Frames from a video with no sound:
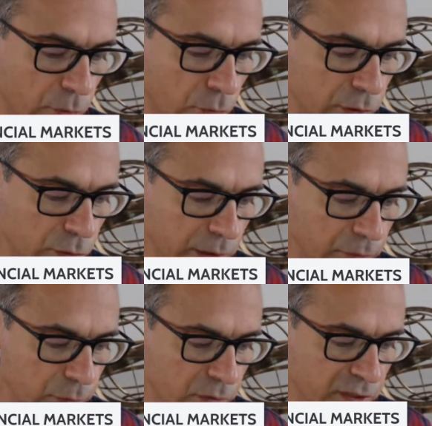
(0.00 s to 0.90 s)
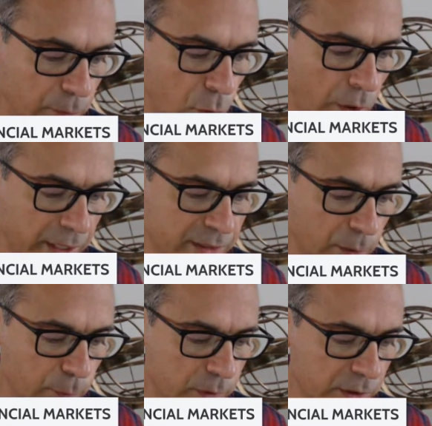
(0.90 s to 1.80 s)
want to give you some more
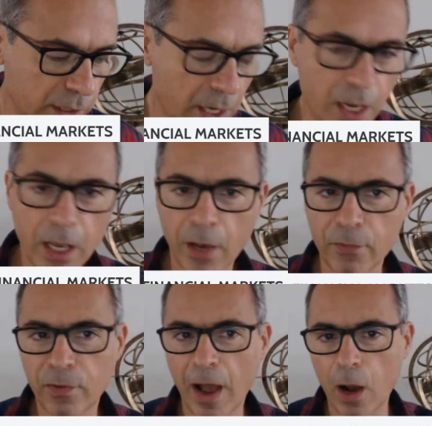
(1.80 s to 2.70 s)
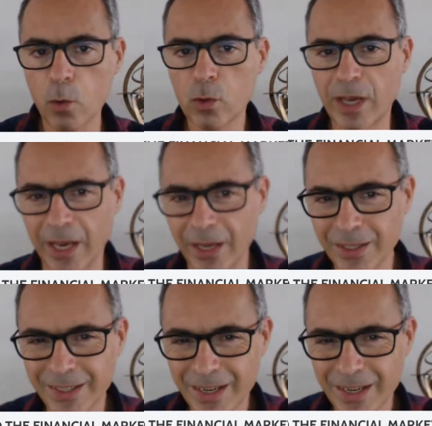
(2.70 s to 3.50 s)
examples of how can